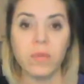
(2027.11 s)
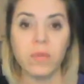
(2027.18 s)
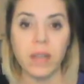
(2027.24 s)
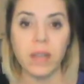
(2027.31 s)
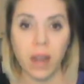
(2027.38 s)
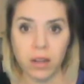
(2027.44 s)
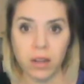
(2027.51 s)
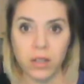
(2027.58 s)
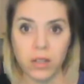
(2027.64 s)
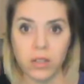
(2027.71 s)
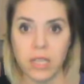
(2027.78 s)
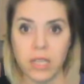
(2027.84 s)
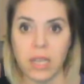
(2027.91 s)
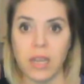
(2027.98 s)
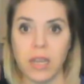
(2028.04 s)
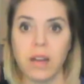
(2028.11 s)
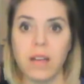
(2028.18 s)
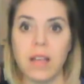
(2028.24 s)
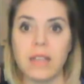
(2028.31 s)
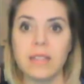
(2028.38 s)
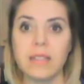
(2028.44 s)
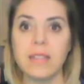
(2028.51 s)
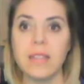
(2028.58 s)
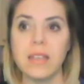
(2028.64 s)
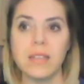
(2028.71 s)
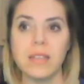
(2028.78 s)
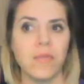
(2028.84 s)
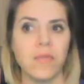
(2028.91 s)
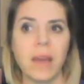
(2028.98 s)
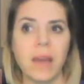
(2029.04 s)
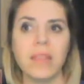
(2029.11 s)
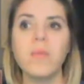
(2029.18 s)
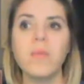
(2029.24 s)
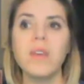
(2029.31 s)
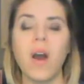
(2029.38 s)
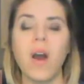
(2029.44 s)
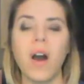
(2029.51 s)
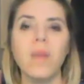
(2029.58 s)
regarding your skincare classes is the fact that we